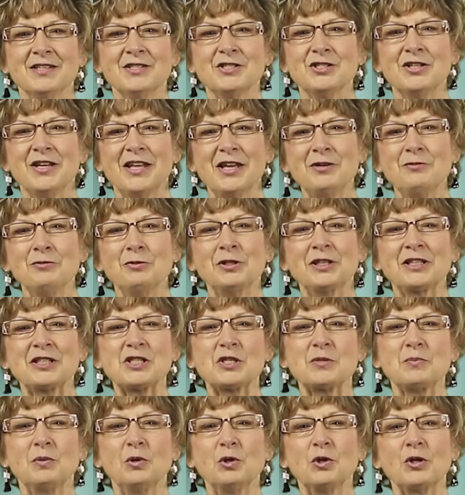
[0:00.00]
Today we'll
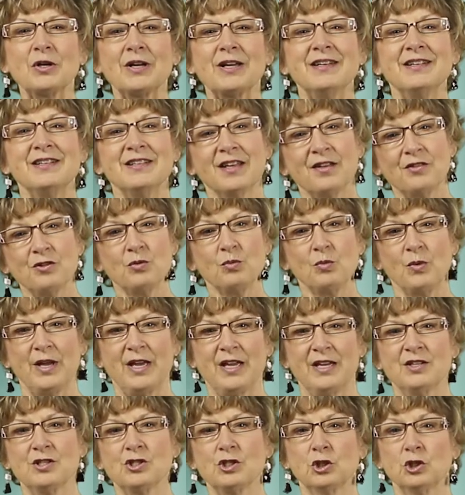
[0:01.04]
explore another
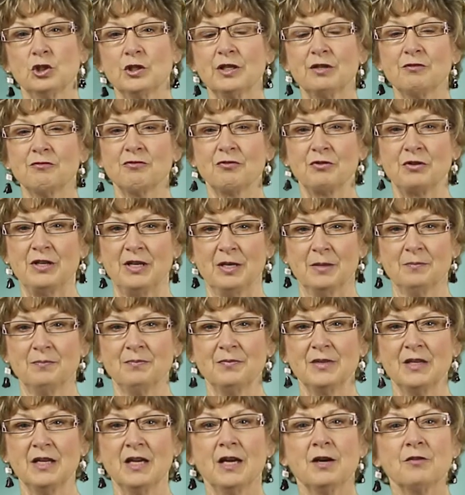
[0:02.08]
way to look at freedom
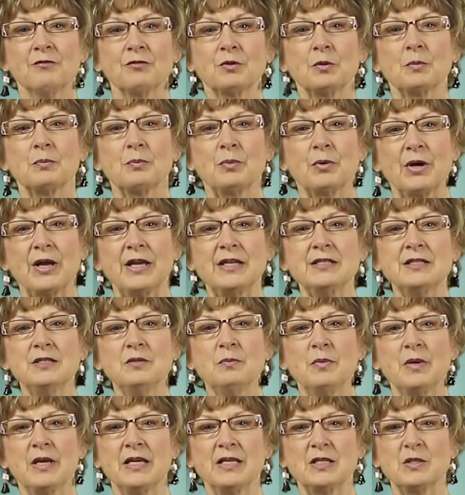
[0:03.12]
from Brandon
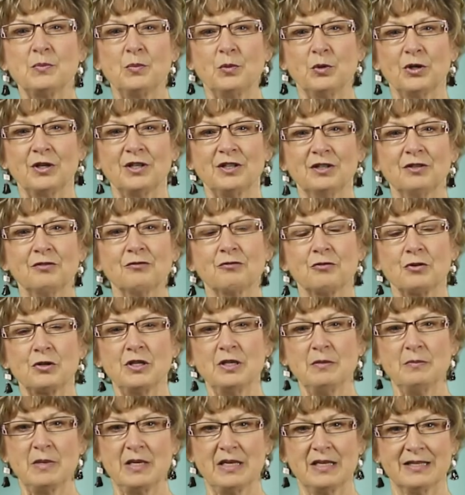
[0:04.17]
Bays' book,
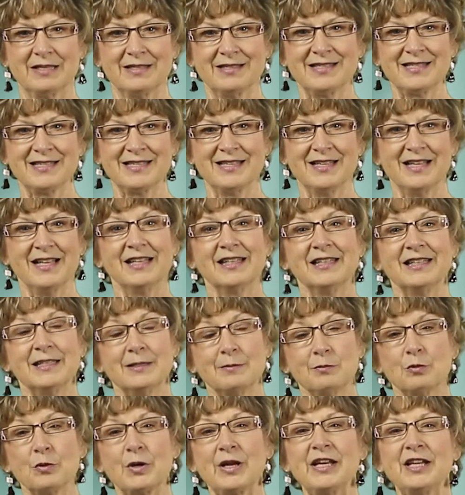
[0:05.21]
Freedom Is
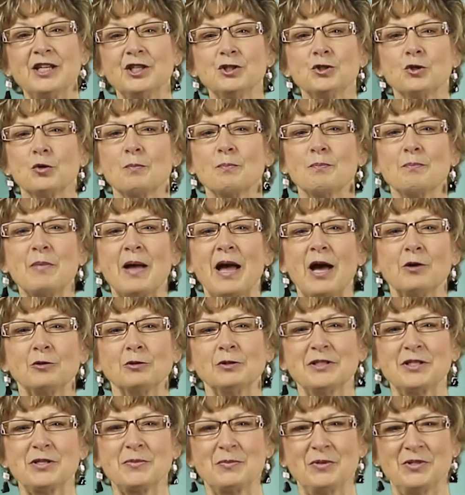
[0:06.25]
Liberating Your
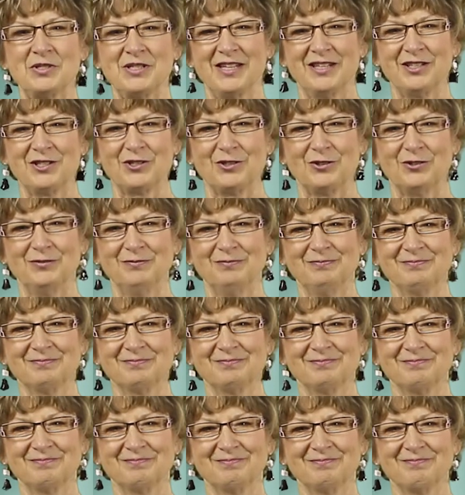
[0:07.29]
Boundless Potential.
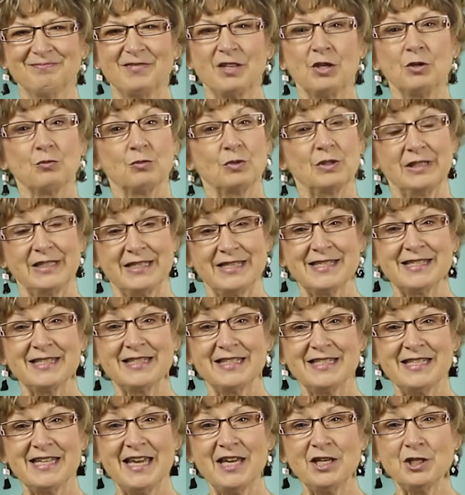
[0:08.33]
Releasing
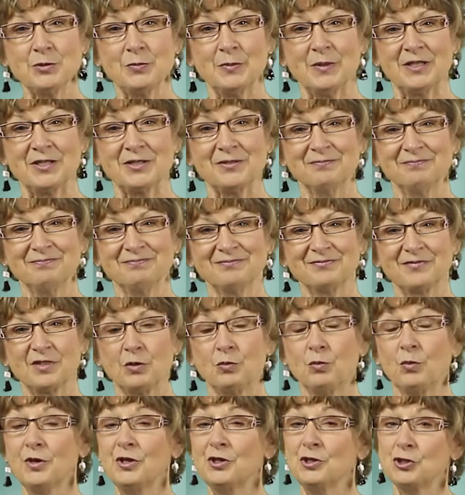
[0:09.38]
attachment.
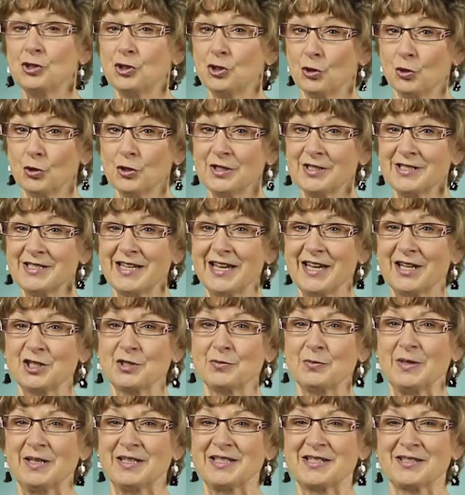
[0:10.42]
What are your
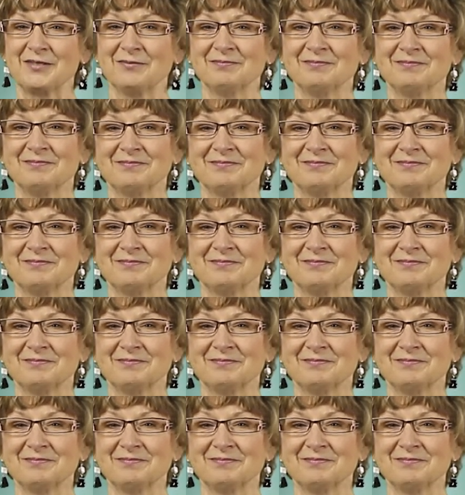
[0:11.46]
attachments?